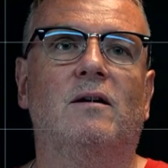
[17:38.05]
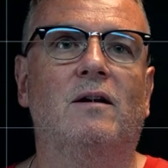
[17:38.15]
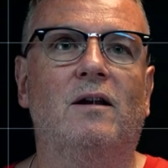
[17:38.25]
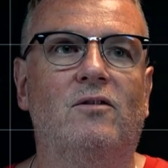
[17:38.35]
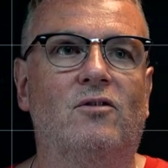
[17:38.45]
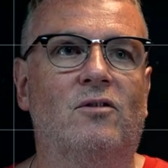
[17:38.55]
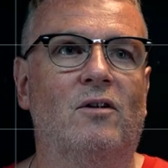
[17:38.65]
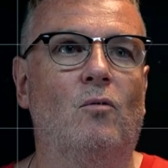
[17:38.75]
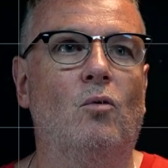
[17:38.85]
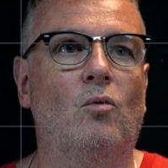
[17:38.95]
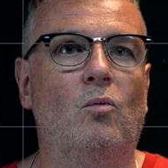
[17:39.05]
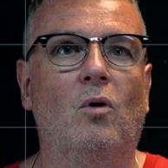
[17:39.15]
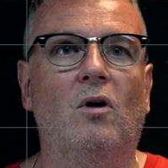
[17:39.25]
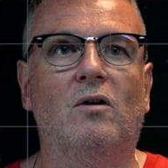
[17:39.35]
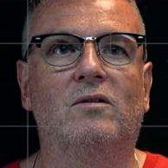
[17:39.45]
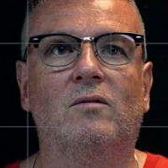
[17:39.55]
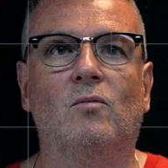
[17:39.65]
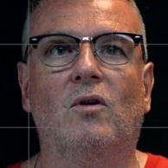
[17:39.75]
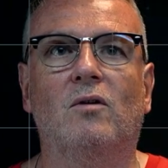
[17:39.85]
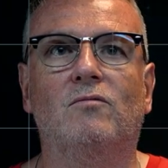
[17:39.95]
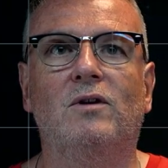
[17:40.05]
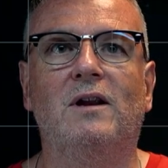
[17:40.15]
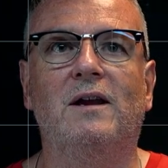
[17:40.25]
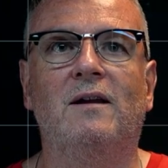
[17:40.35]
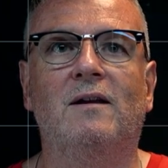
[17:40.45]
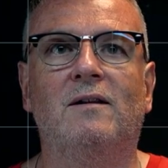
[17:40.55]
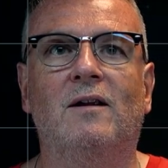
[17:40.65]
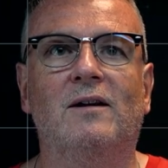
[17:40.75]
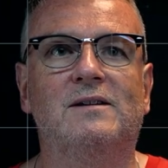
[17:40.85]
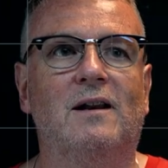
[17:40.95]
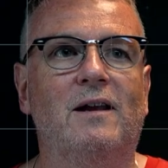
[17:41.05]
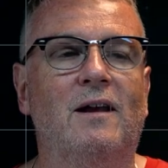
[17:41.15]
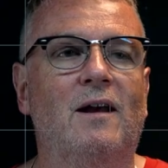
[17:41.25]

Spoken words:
It's all worked and worked really nicely.